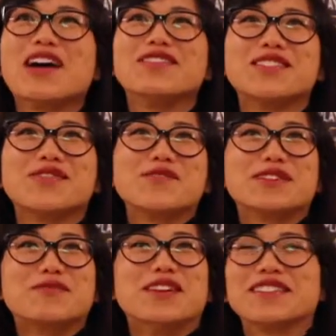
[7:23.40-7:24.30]
might have a different
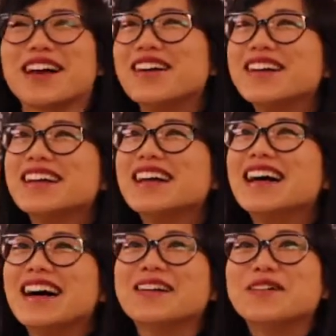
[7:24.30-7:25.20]
response
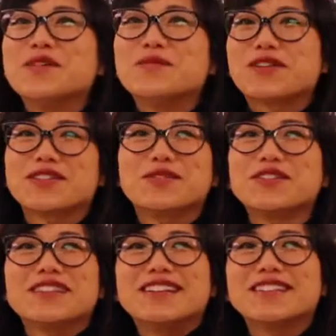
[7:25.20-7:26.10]
because I'm
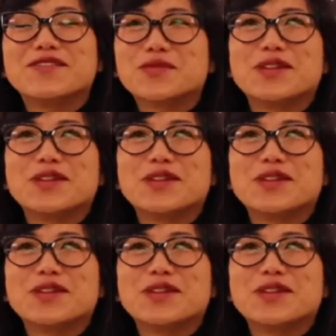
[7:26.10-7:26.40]
so sensitive